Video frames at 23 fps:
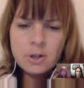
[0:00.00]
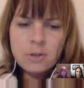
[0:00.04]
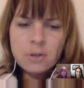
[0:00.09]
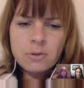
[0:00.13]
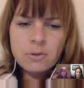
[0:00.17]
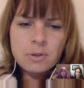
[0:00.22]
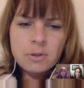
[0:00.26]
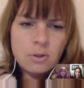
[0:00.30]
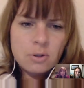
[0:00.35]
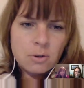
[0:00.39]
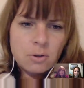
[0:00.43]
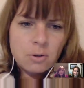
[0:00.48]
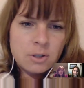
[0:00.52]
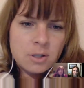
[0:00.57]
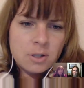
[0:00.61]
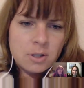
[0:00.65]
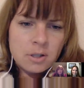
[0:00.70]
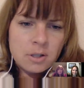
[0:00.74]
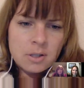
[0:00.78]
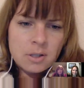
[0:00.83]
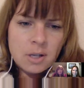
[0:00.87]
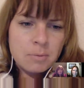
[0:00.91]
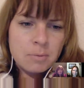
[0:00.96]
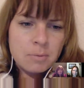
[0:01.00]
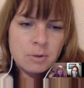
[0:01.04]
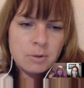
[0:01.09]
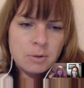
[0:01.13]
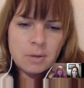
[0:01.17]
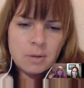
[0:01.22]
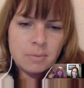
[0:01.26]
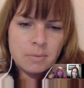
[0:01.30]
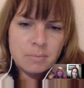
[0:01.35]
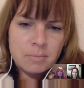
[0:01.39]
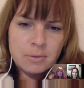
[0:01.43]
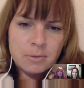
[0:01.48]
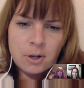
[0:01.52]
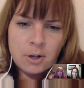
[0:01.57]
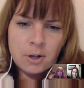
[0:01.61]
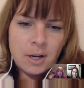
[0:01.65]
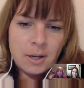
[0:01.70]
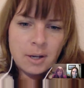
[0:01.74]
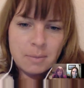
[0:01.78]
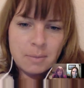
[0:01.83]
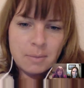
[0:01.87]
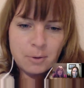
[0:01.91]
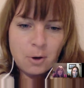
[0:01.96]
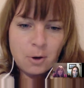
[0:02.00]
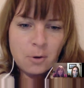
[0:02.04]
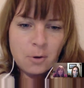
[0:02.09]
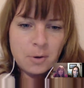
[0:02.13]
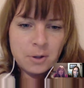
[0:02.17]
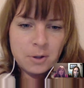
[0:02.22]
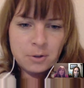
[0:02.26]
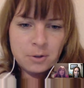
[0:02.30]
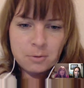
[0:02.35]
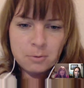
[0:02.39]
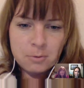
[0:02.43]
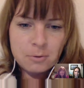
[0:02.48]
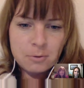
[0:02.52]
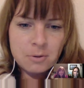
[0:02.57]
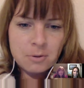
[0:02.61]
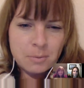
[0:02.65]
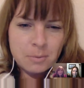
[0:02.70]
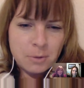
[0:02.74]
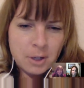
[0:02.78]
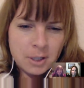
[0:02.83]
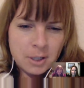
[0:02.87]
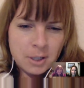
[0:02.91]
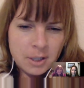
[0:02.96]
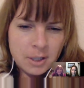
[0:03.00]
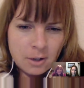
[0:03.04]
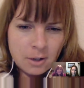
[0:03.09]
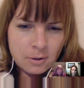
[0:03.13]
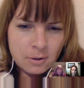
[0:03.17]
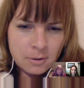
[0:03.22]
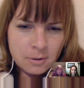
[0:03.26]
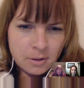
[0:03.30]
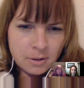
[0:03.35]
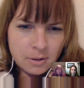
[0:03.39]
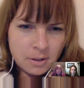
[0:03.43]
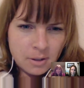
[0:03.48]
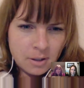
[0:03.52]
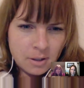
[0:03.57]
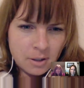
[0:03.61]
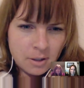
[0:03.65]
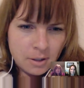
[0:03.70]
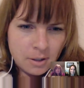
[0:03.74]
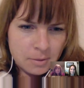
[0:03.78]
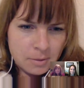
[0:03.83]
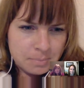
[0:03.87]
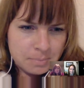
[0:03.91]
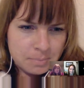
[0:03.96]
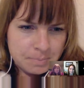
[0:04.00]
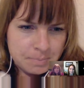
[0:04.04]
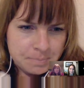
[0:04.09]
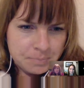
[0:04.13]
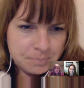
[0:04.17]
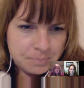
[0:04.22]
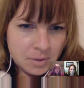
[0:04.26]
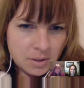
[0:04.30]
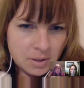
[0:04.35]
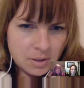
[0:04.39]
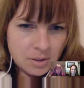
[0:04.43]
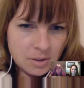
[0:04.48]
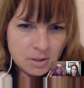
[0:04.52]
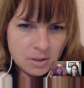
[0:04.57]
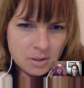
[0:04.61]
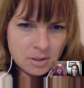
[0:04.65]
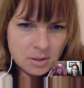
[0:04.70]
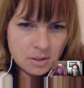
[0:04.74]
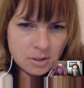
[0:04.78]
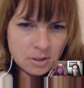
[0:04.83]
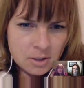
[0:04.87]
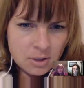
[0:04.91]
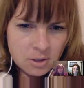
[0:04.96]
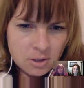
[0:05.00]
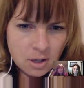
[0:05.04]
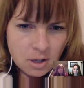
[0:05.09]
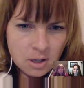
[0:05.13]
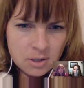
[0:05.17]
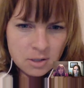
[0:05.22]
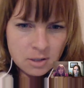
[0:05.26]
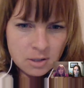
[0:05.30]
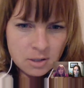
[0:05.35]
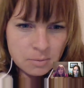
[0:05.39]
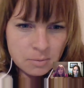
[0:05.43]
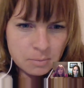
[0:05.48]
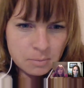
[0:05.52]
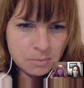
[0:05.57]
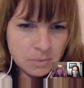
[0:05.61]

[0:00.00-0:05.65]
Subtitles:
resources. I'm sorry, I'm going through them right now. This is just awesome.